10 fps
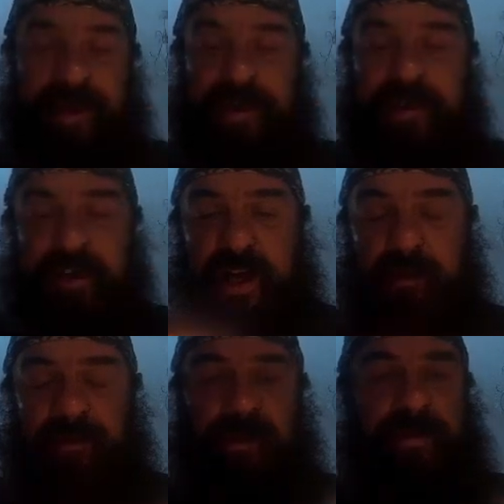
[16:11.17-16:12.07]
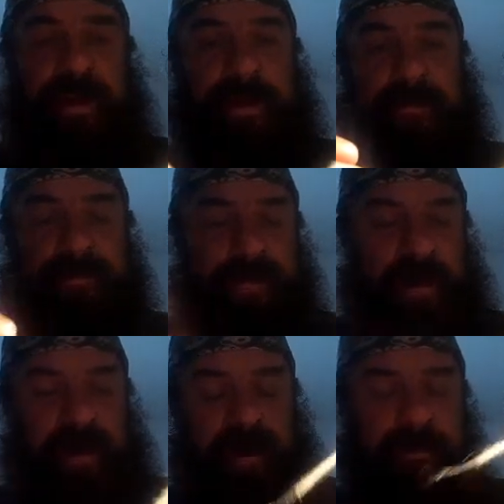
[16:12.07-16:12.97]
like tying with EP.
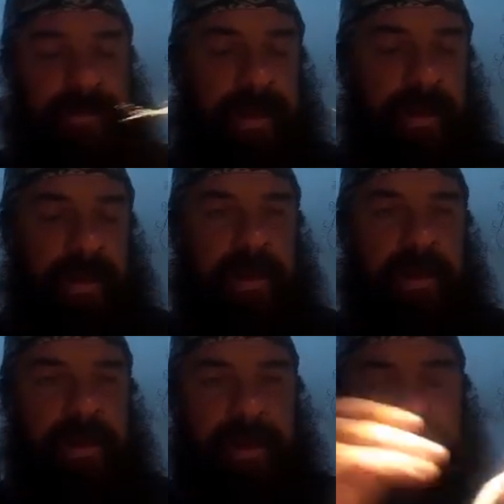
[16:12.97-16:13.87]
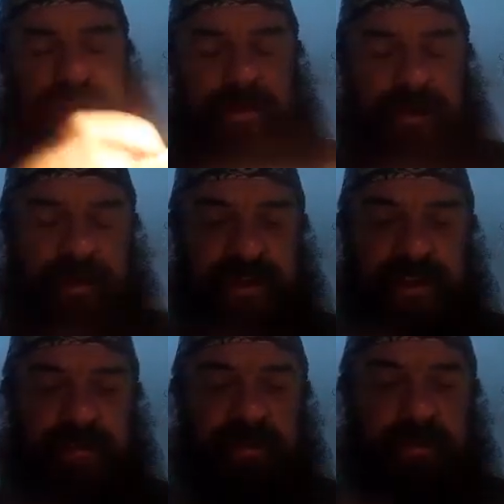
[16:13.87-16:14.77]
I know some of the other
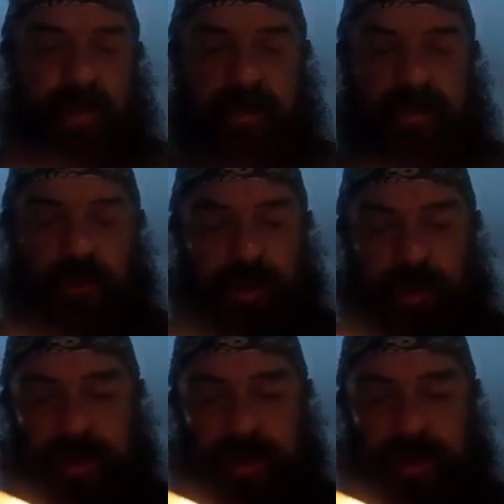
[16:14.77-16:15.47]
stuff I've bought before